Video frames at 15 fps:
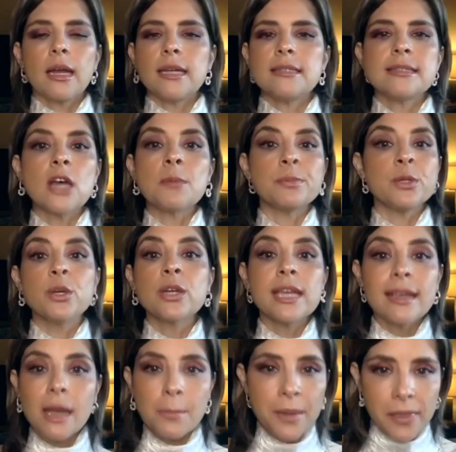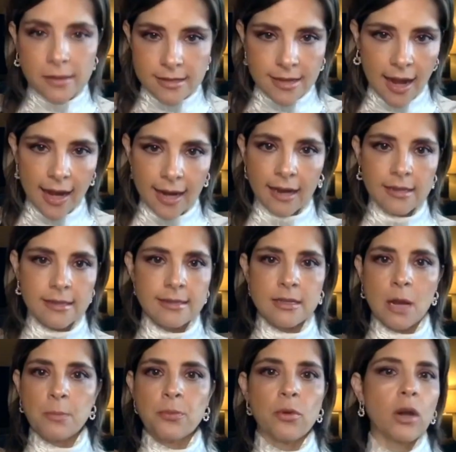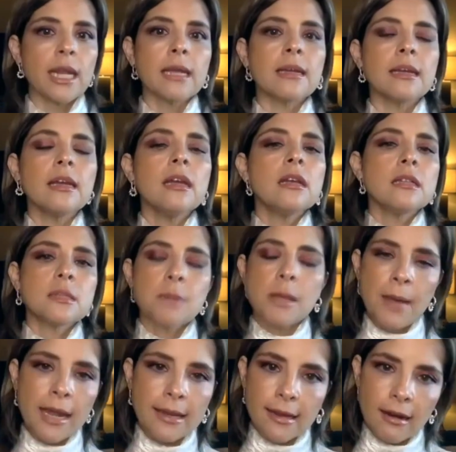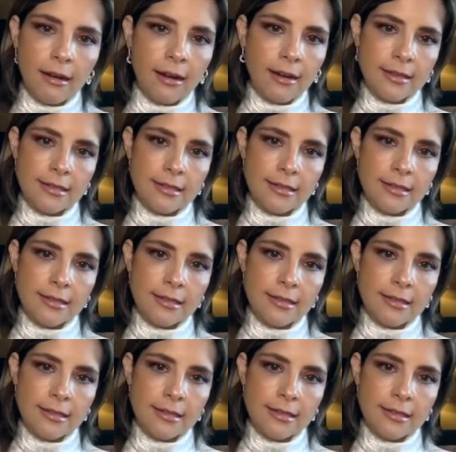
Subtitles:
I stopped looking up at the sky. I stopped running to my backyard.